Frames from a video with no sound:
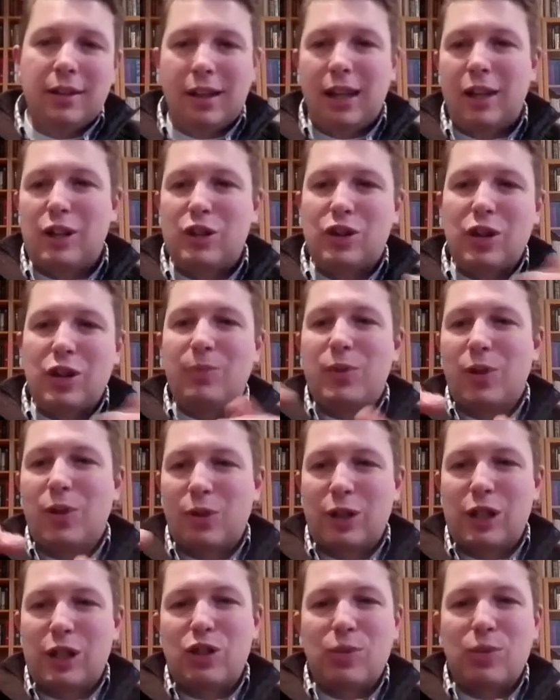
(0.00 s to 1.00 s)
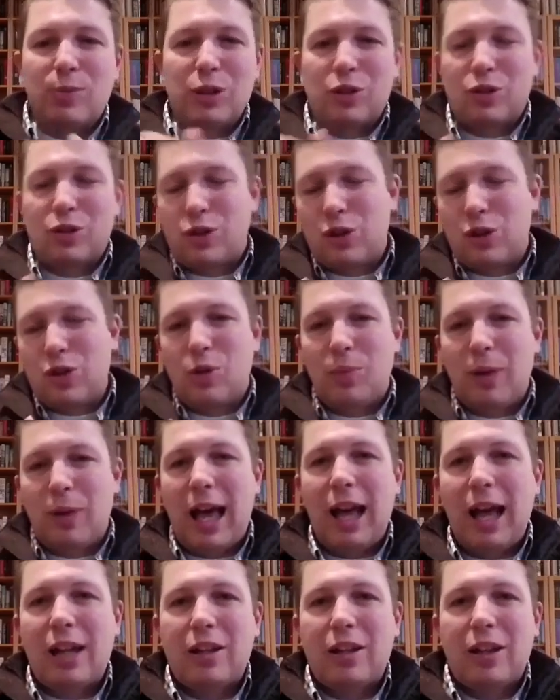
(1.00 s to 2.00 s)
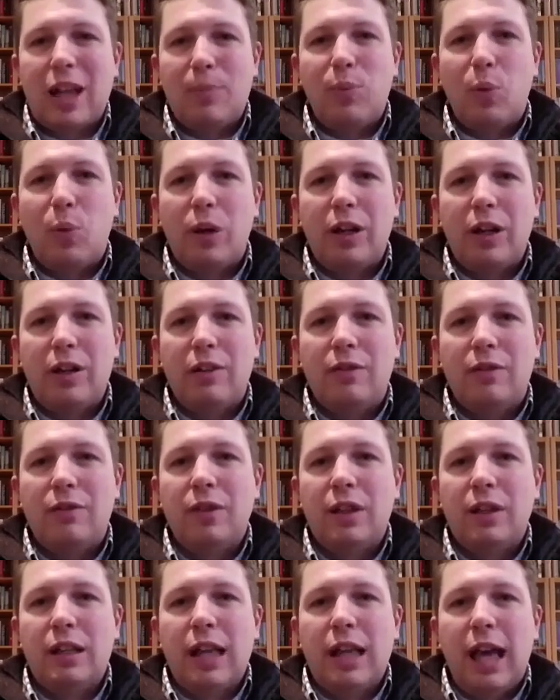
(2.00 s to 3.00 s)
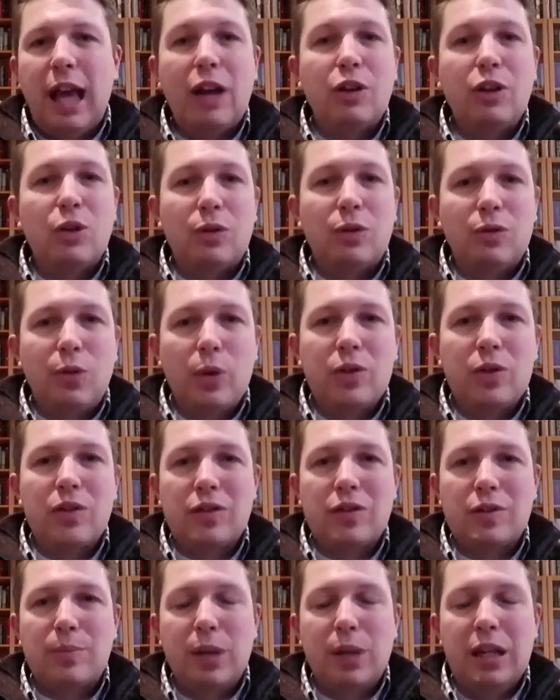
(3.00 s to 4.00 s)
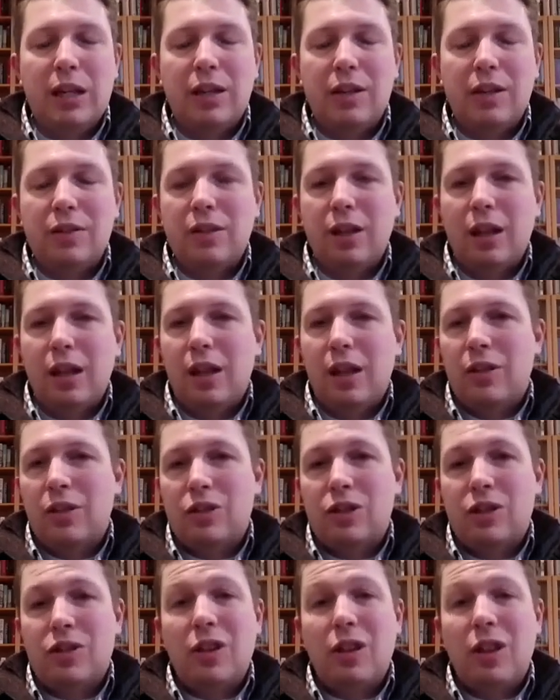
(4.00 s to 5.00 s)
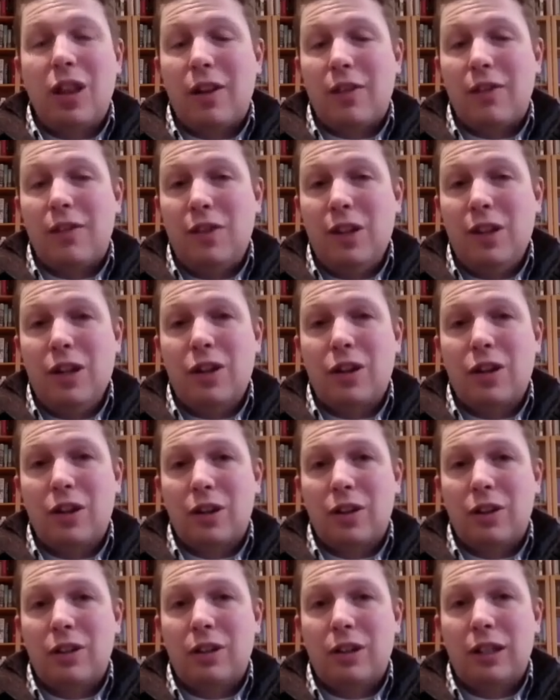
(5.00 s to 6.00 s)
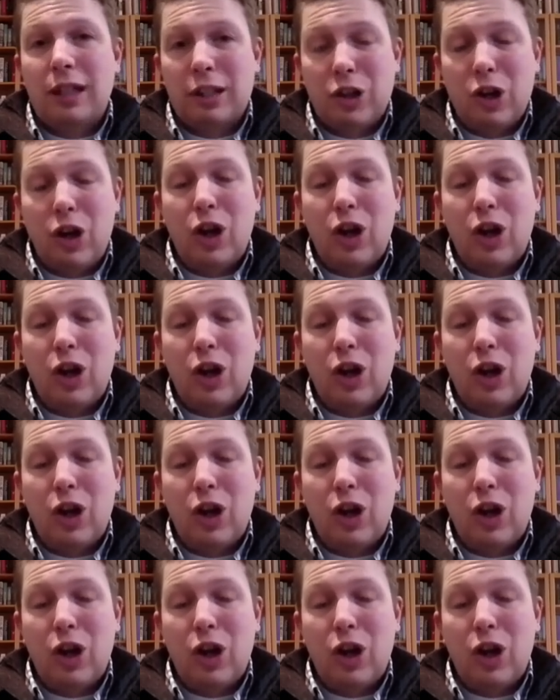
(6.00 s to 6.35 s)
I kind of jumped over an issue, but to circle back to that point of how do you enforce the subpoenas, there's just a lot of fear in